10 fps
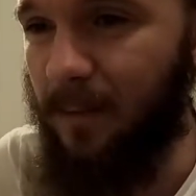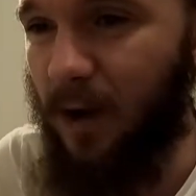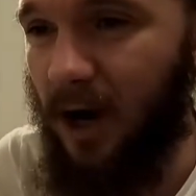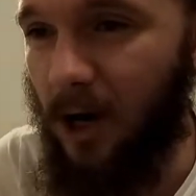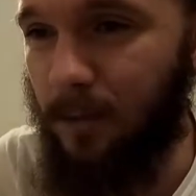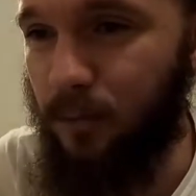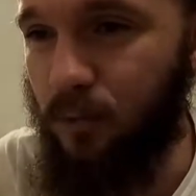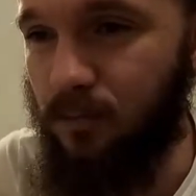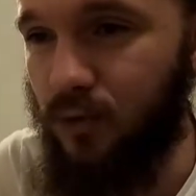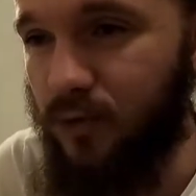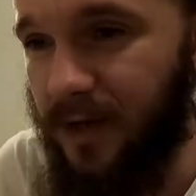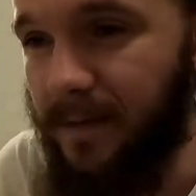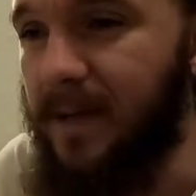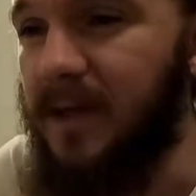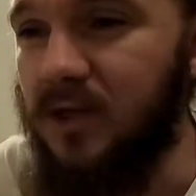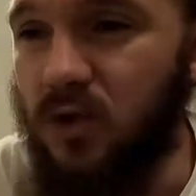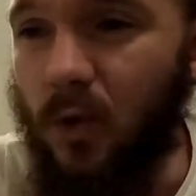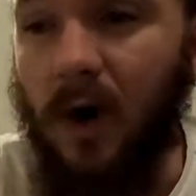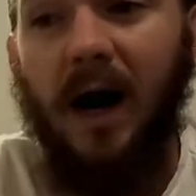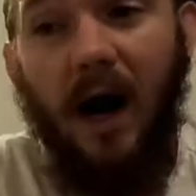about Harpoon Brewery.
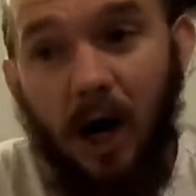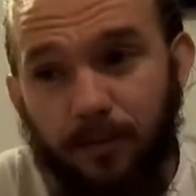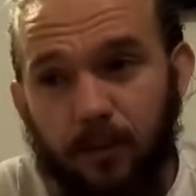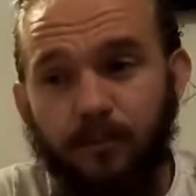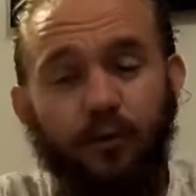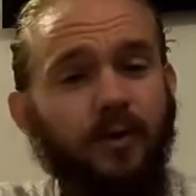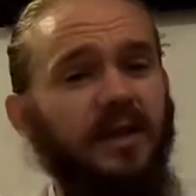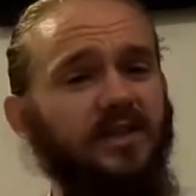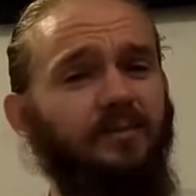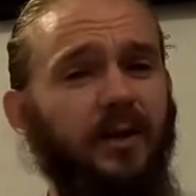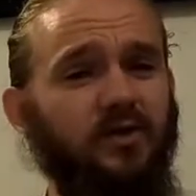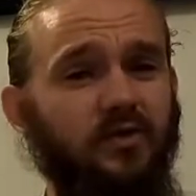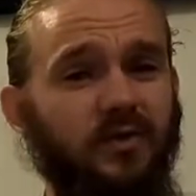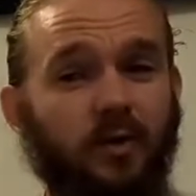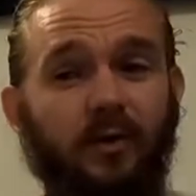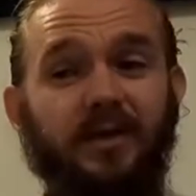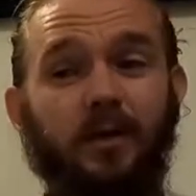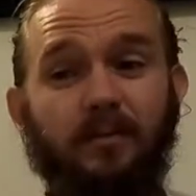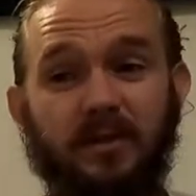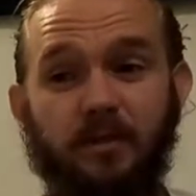So Harpoon Brewery, as I've mentioned to you
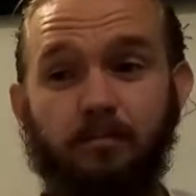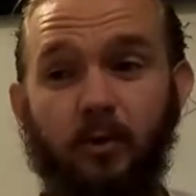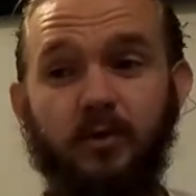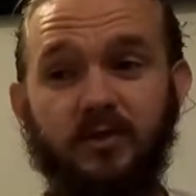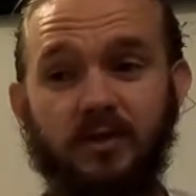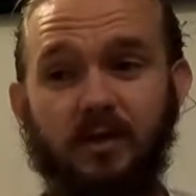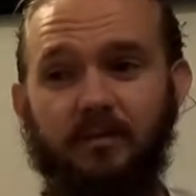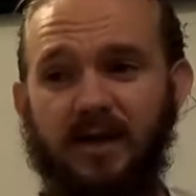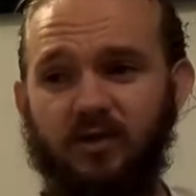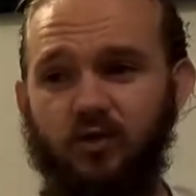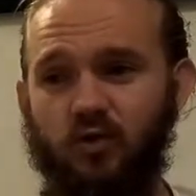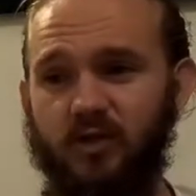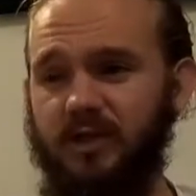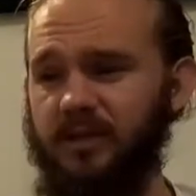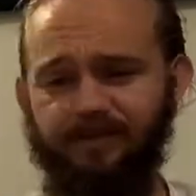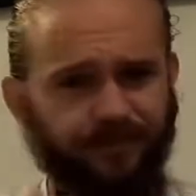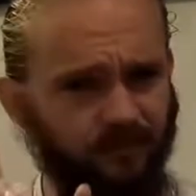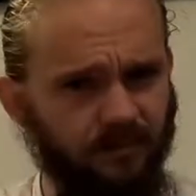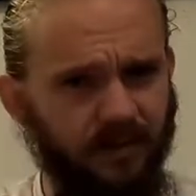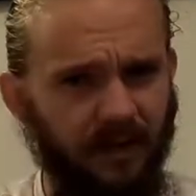already, are based in Boston in Massachusetts,
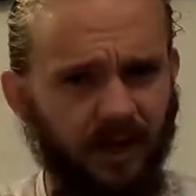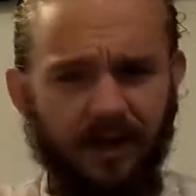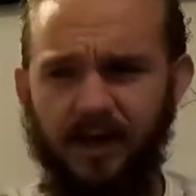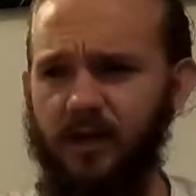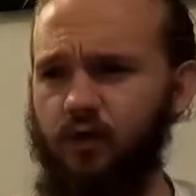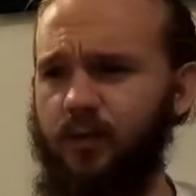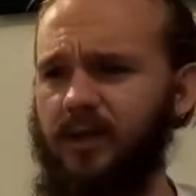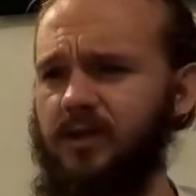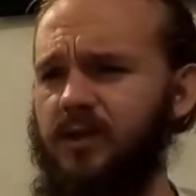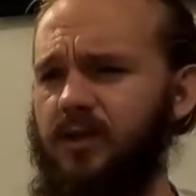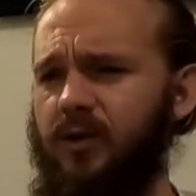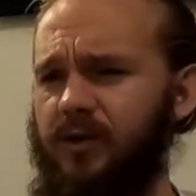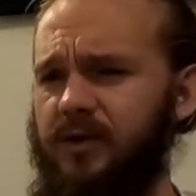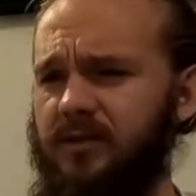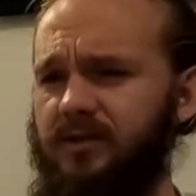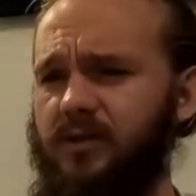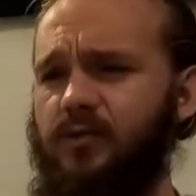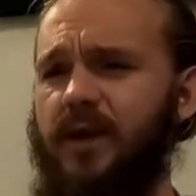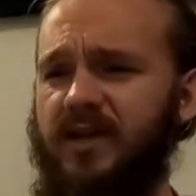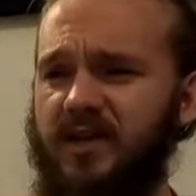in uh, New England in the northeast of the
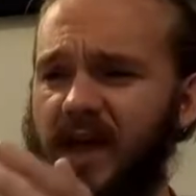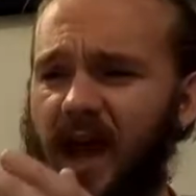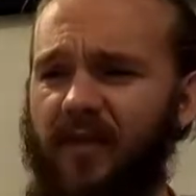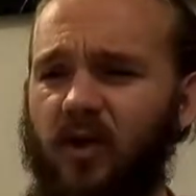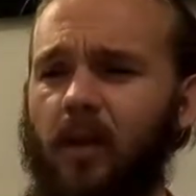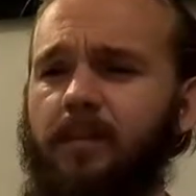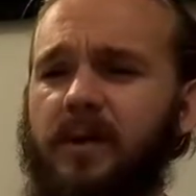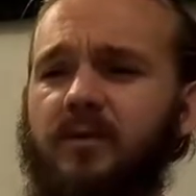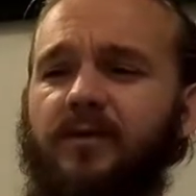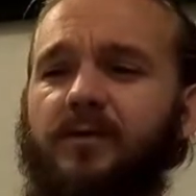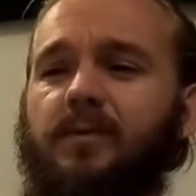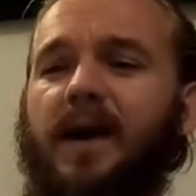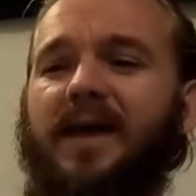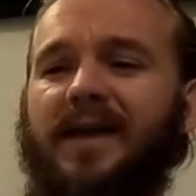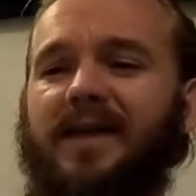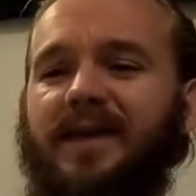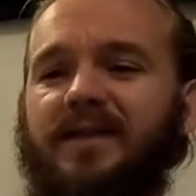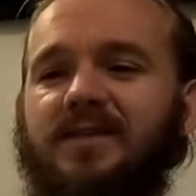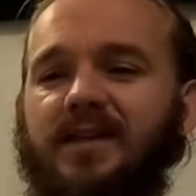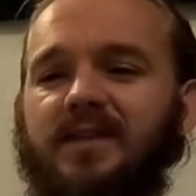U S, and the company was founded back in
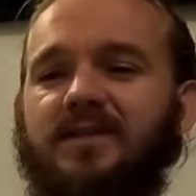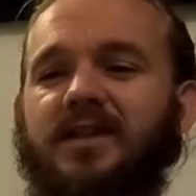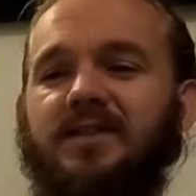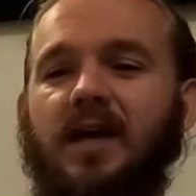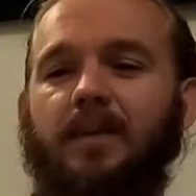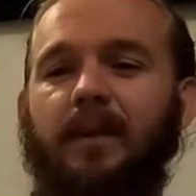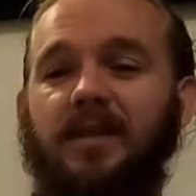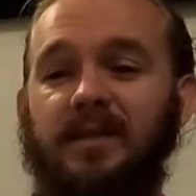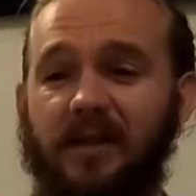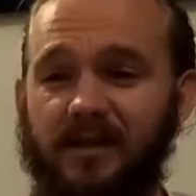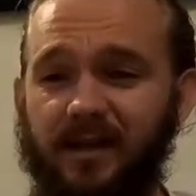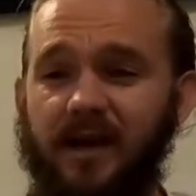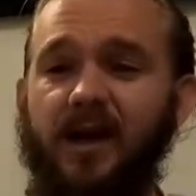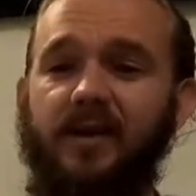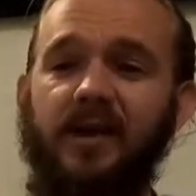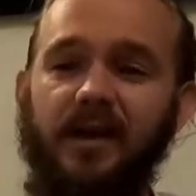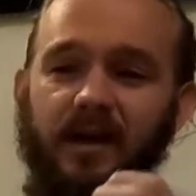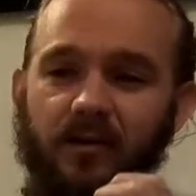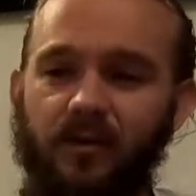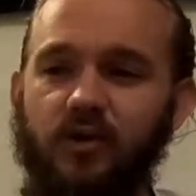nineteen eighty-six by Dan Canari,
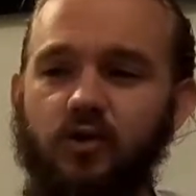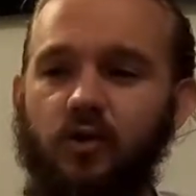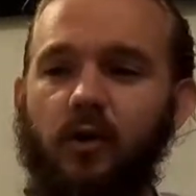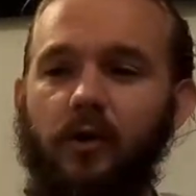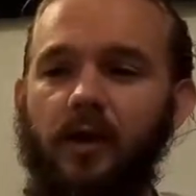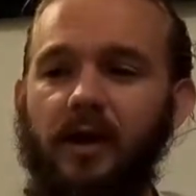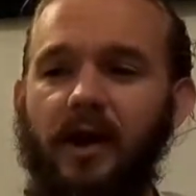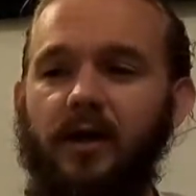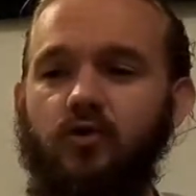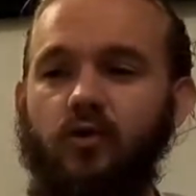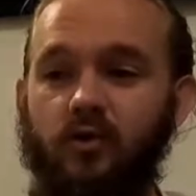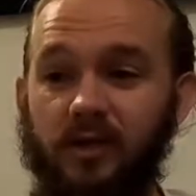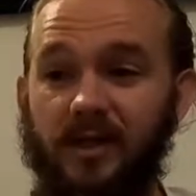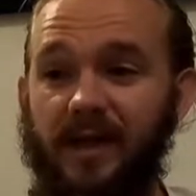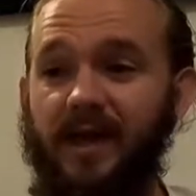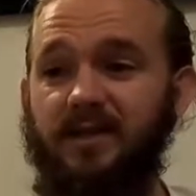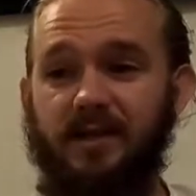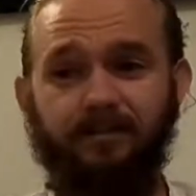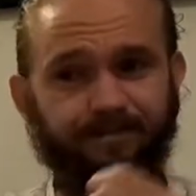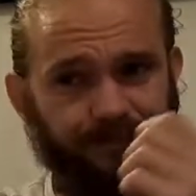Rich Doyle and György
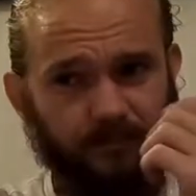Ligeti.